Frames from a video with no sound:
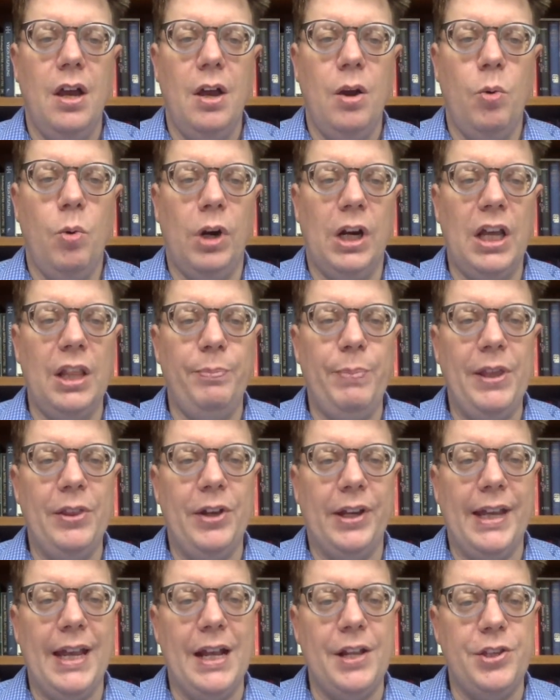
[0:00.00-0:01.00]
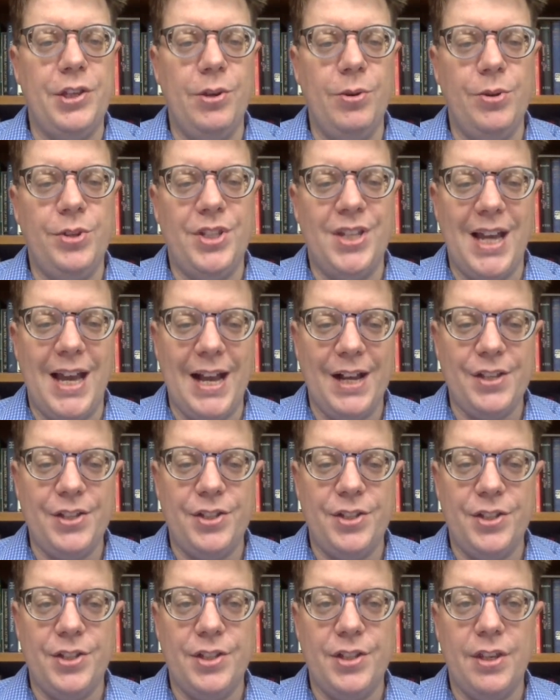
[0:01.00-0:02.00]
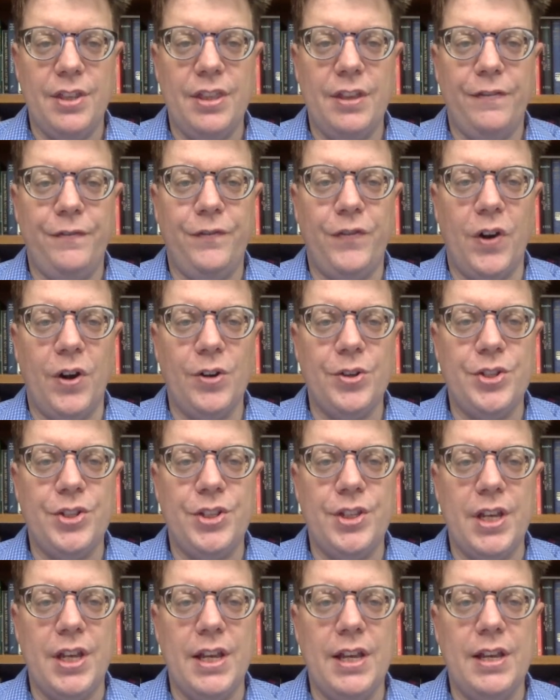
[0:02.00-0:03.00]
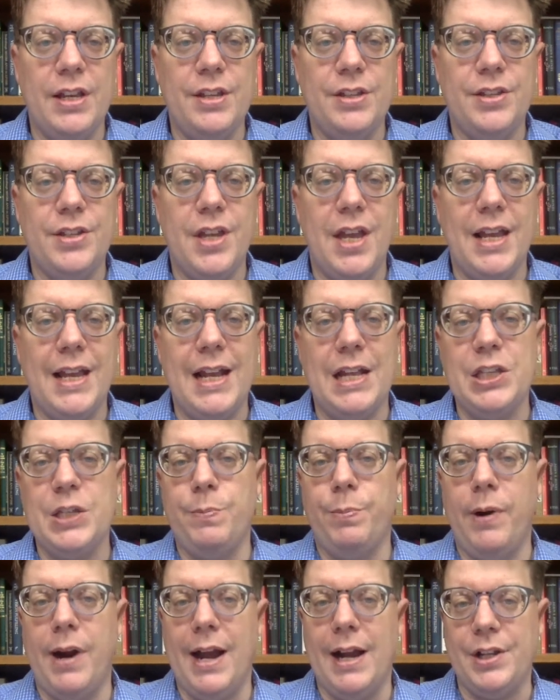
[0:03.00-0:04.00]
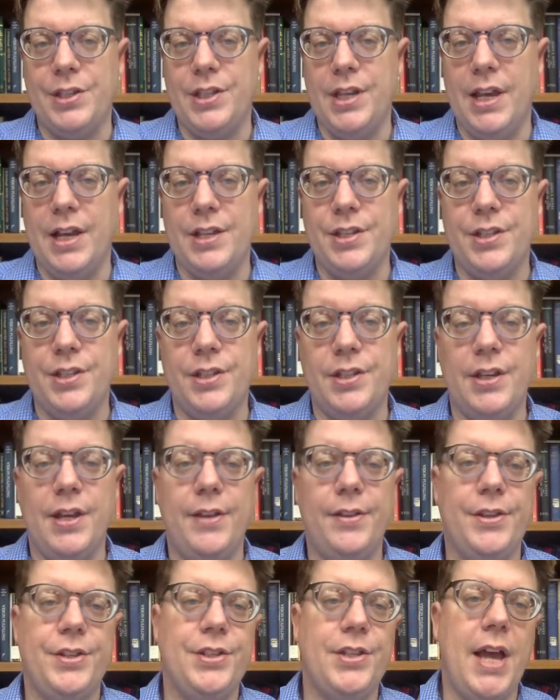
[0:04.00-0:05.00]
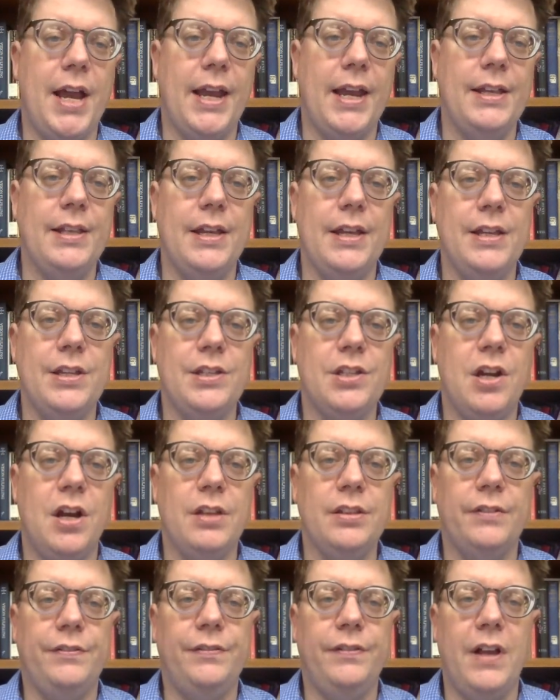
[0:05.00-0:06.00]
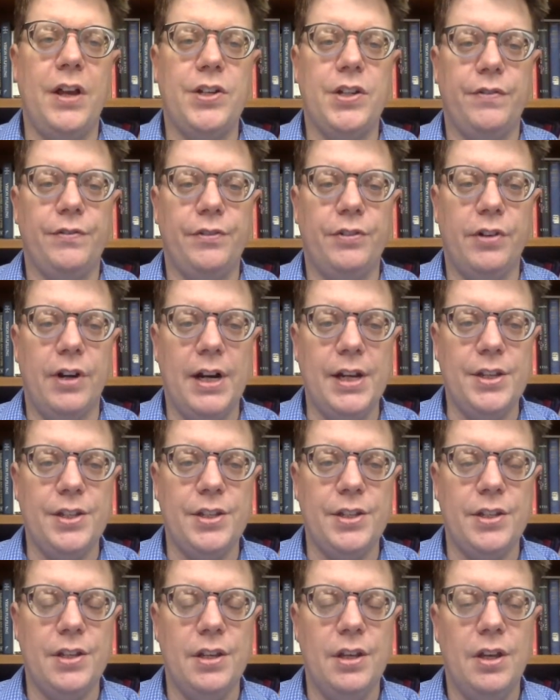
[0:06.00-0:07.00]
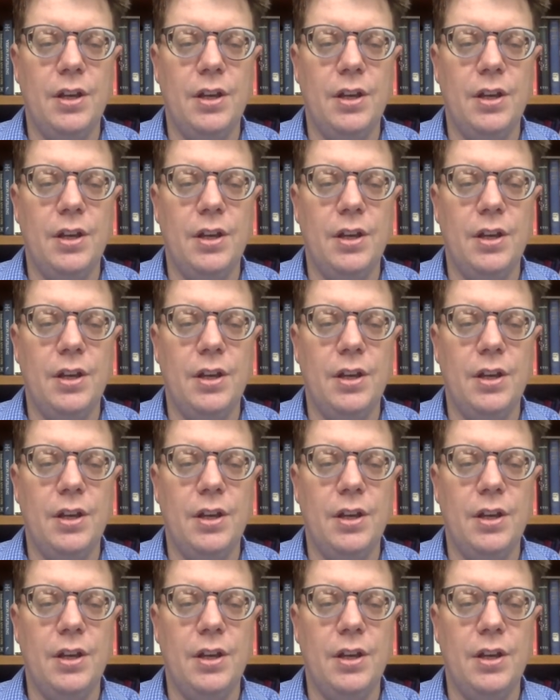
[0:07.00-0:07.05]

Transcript: We're going to be looking at two texts. The first is against Praxeas, and the second is on the flesh of Christ.